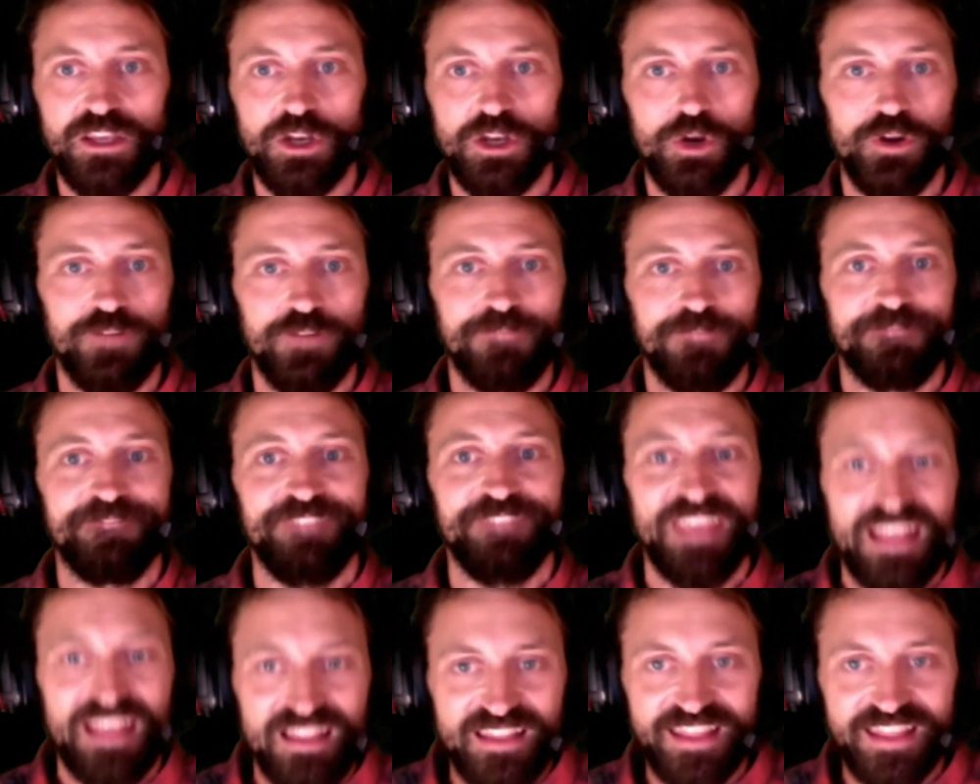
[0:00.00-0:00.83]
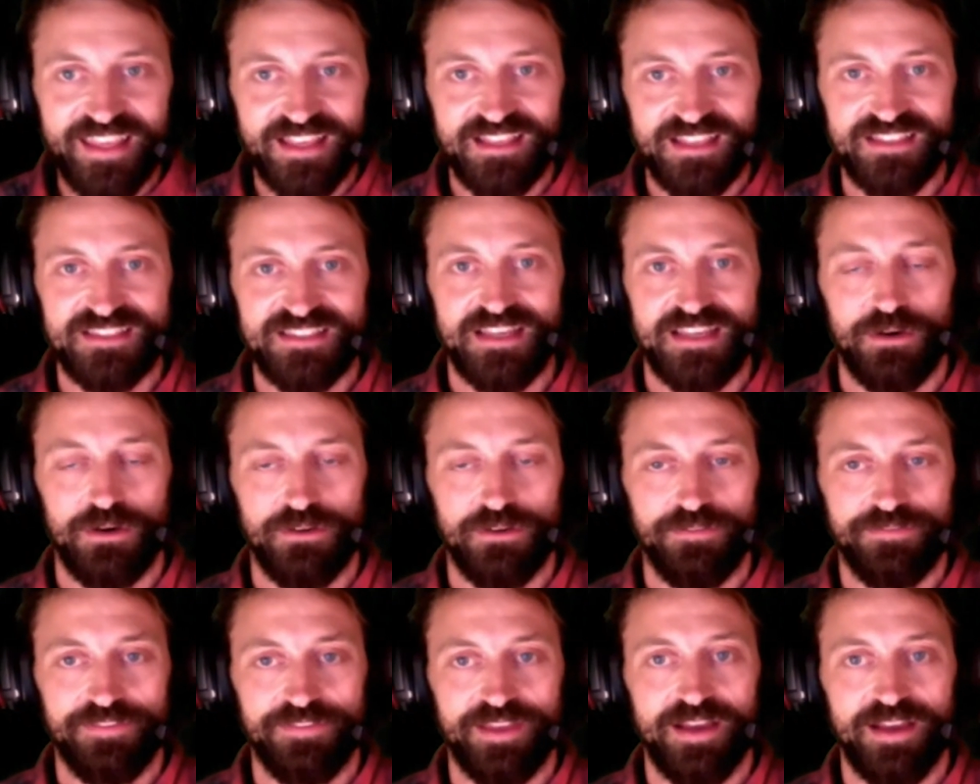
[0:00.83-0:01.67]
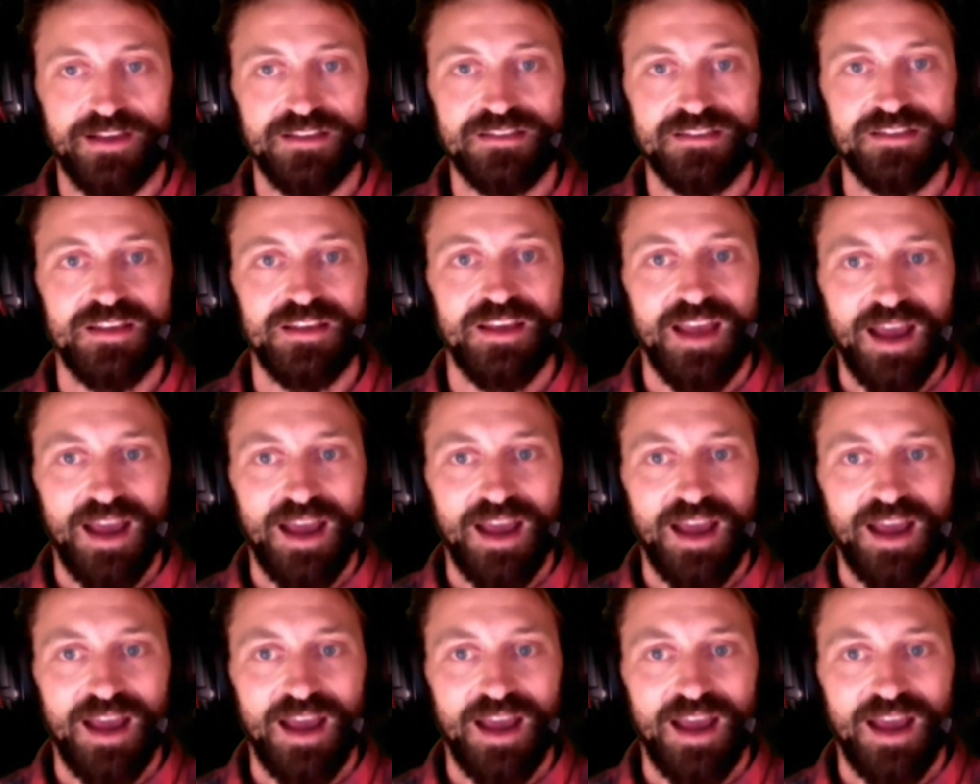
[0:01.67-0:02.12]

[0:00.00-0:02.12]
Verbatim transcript: you know your feelings out of this